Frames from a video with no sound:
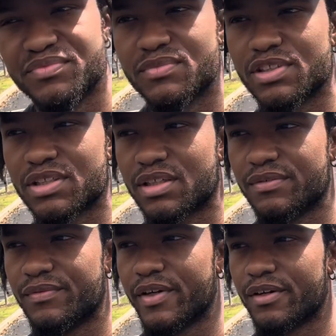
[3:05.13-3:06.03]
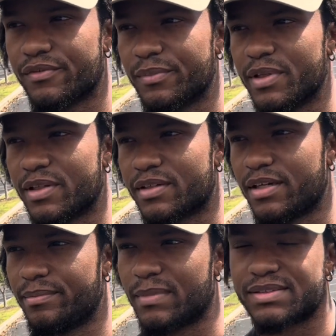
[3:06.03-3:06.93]
just a good video for me to
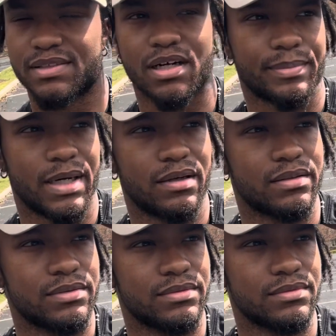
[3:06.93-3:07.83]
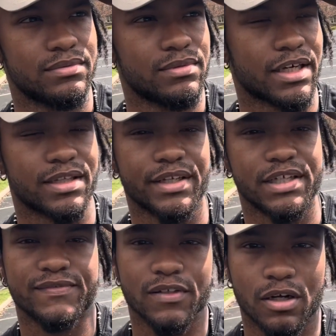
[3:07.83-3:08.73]
keep in my stockpile, like a
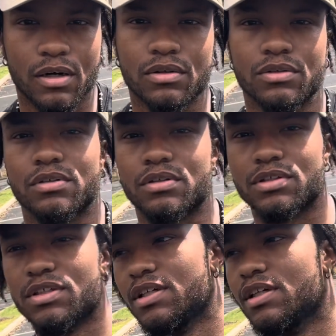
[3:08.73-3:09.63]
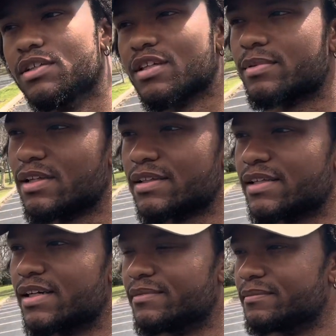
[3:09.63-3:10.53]
nice vlog or something like
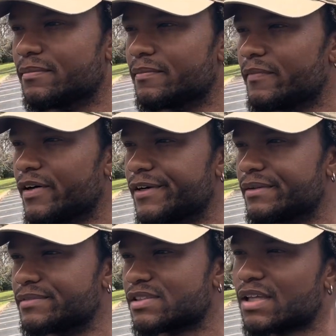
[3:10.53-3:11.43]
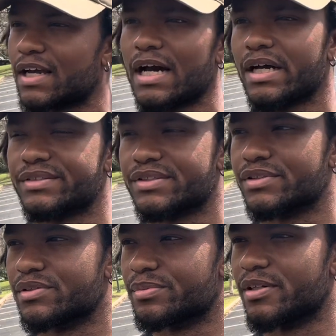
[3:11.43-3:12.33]
that. Um, just like how I used to
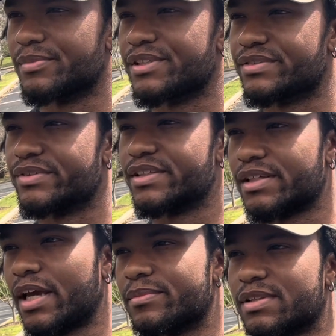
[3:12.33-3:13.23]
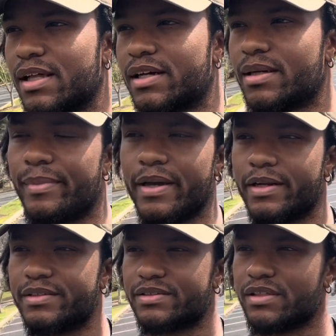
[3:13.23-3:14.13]
do pretty much when it came to like
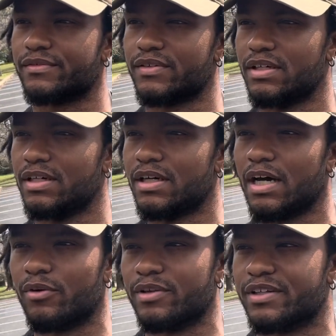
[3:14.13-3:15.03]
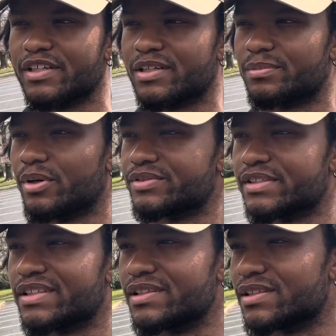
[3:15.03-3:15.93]
abandoned stuff. I really didn't post
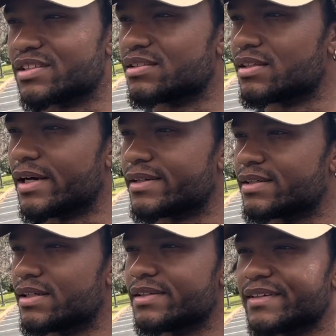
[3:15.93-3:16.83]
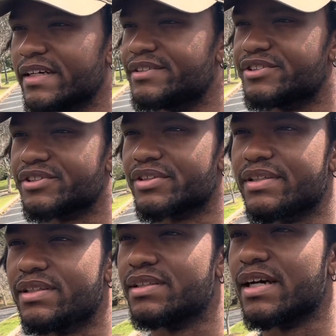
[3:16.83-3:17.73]
any like uh, nature
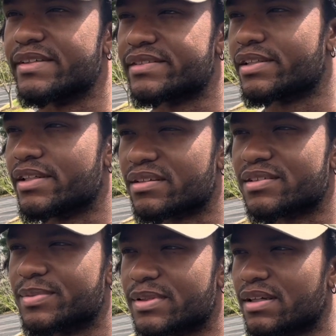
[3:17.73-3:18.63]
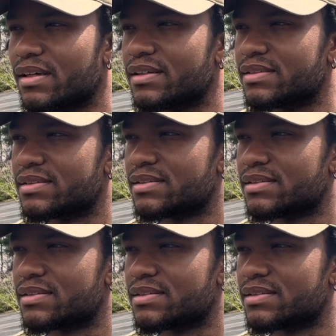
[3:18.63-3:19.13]
s things because